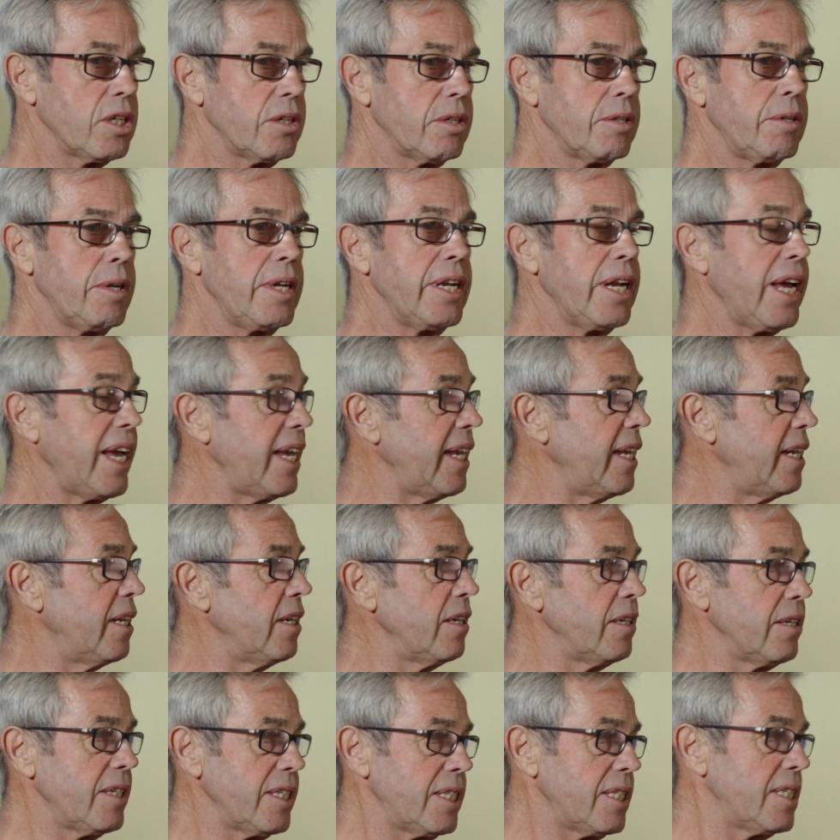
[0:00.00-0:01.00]
let in,
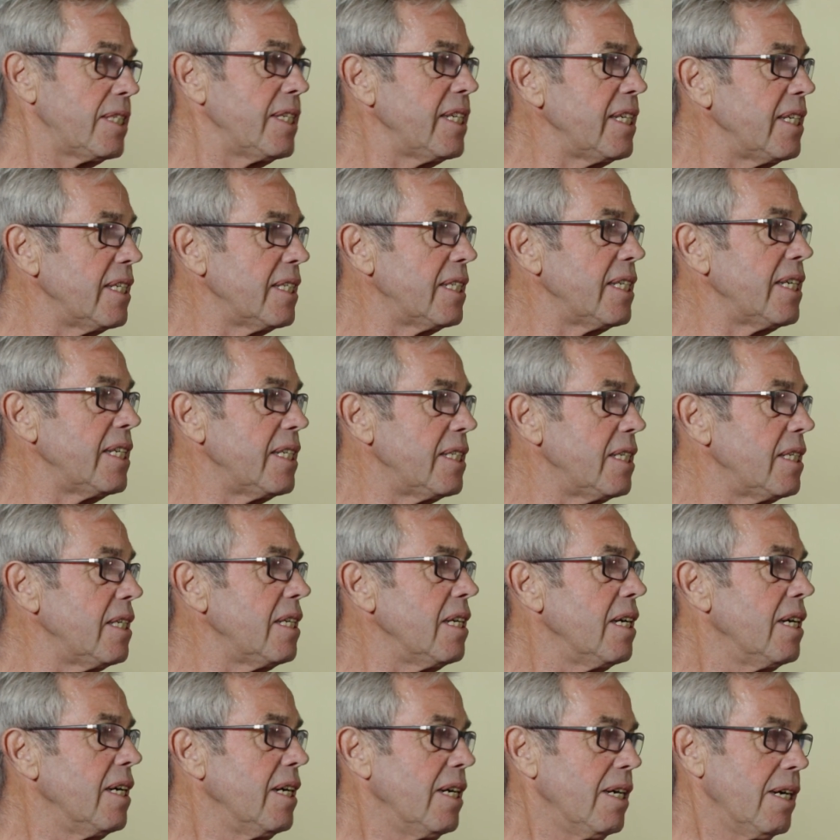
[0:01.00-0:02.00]
and I sneaked
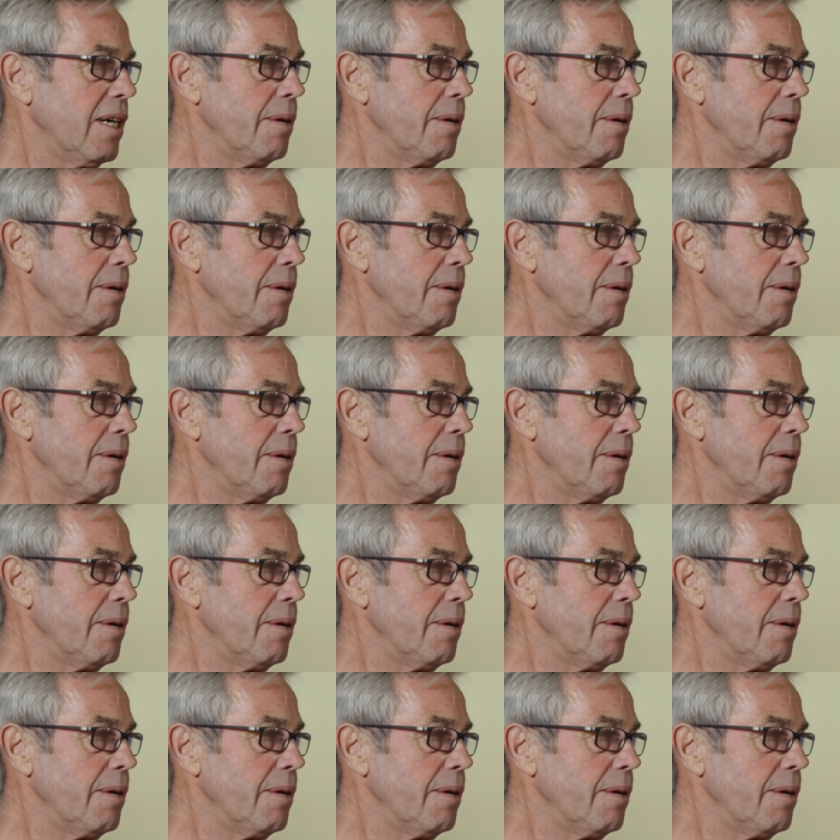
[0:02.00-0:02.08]
in,